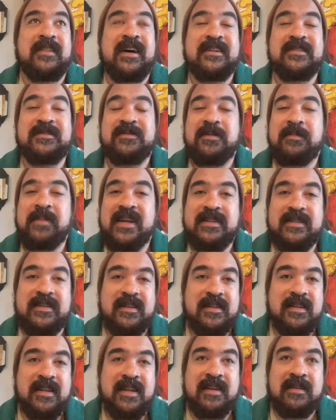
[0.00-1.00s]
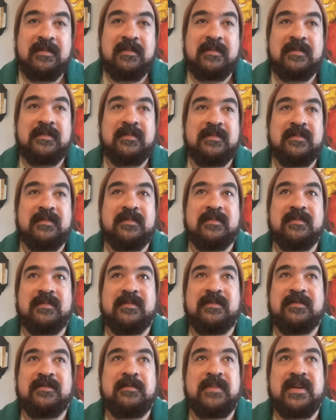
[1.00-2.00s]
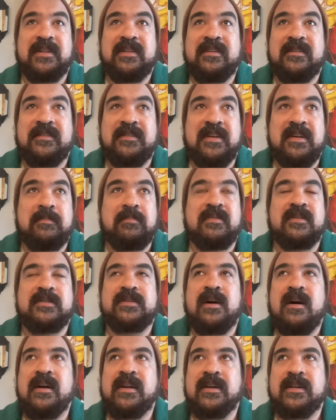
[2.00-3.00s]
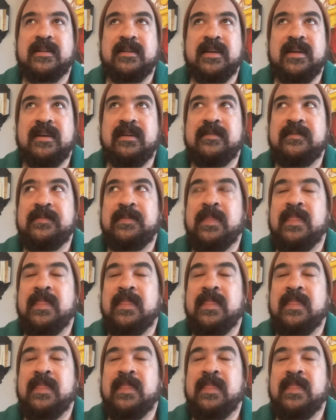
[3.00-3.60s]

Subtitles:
that is romantically, familially, platonically,